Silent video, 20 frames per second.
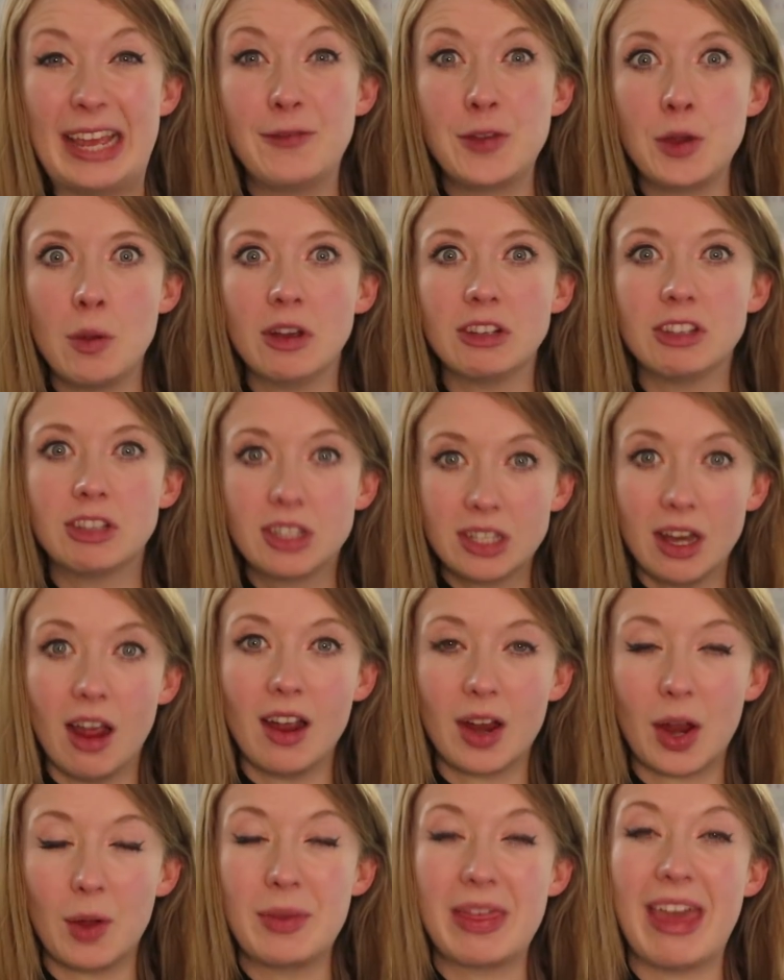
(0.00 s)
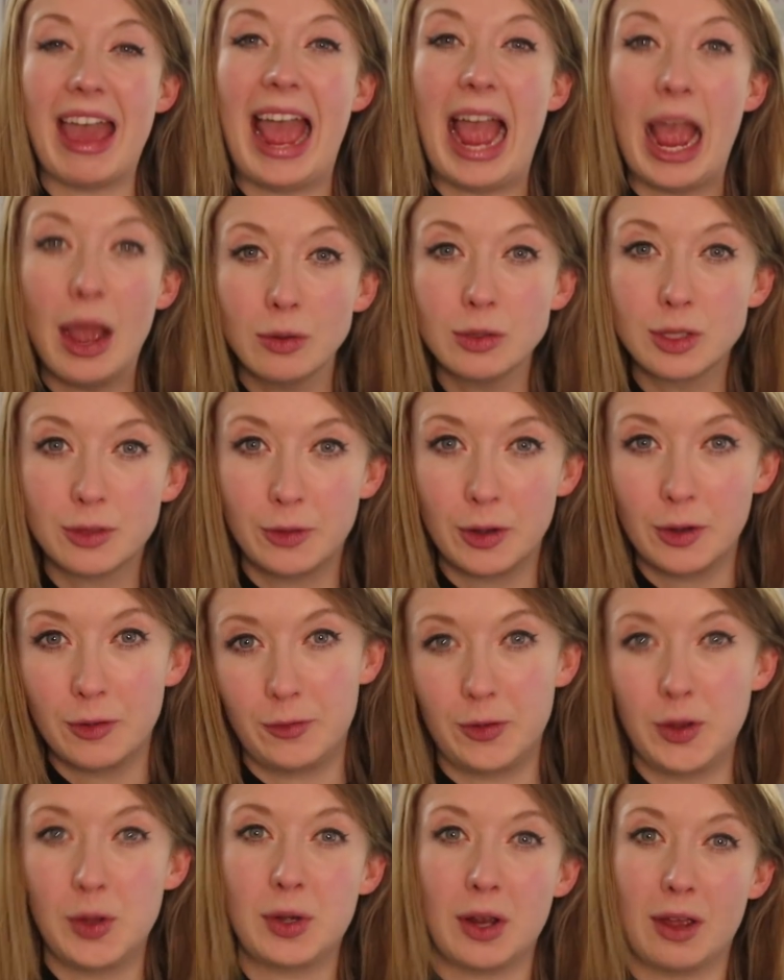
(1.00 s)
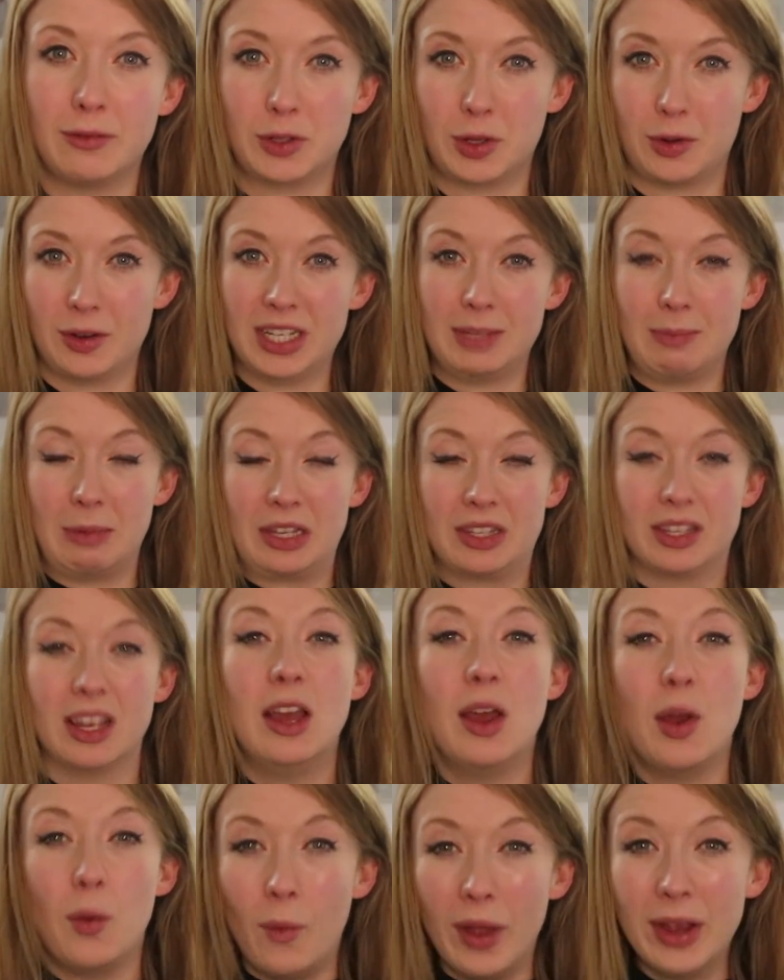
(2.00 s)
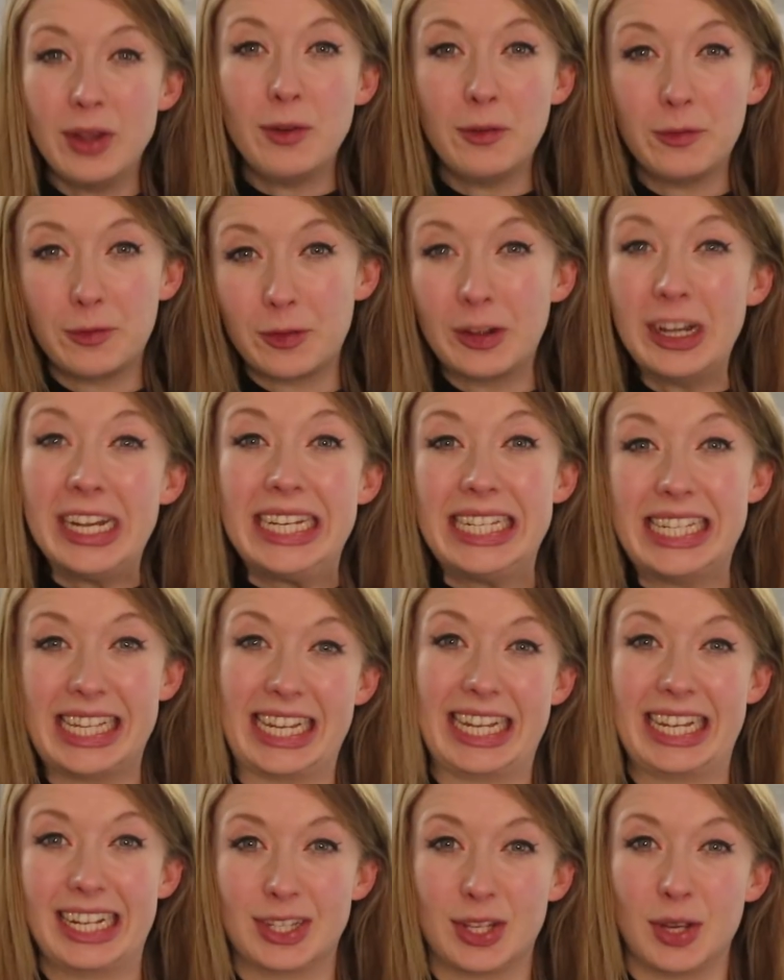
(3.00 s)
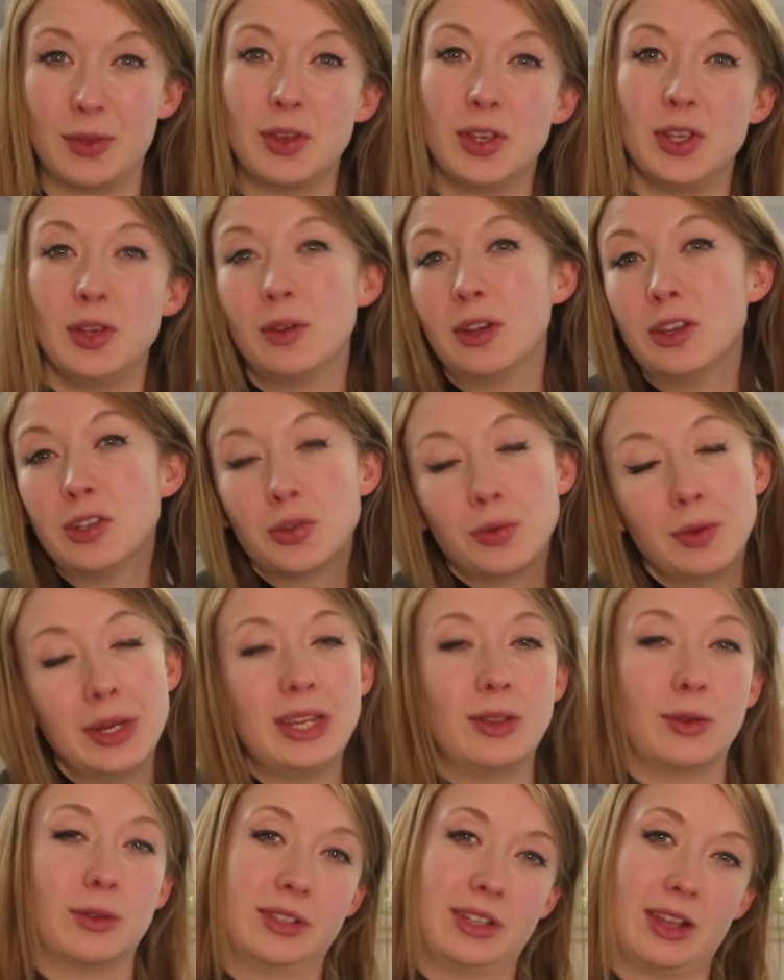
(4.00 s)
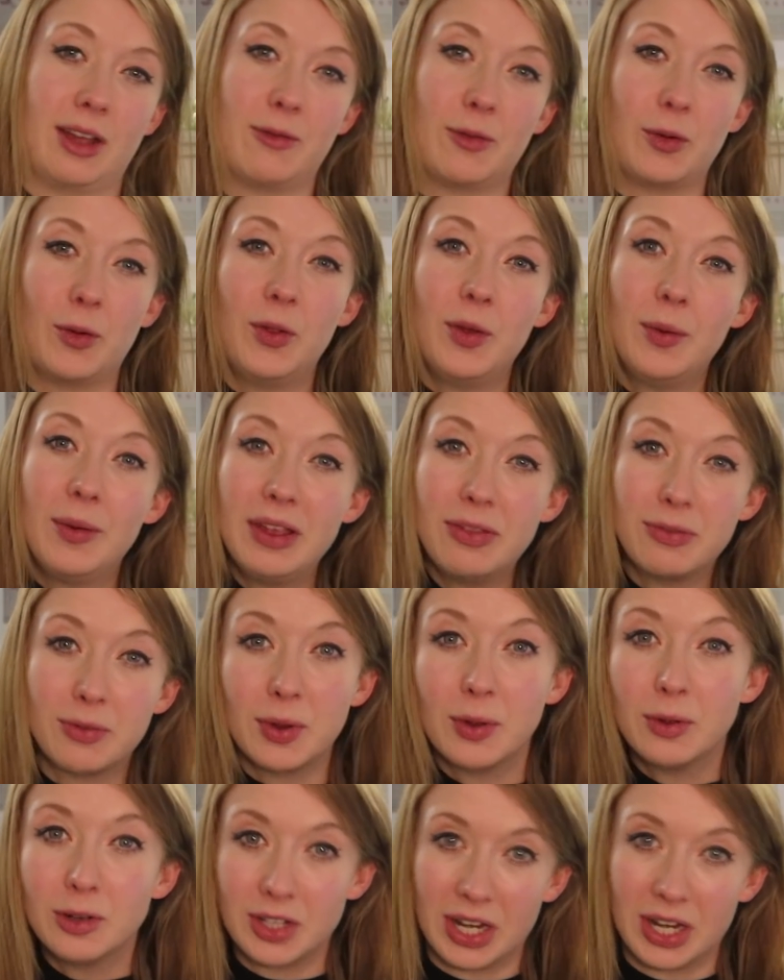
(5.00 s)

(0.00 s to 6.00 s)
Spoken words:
If you are stuck with a house full of food after Christmas, why not freeze it so that you can treat yourself all the way through your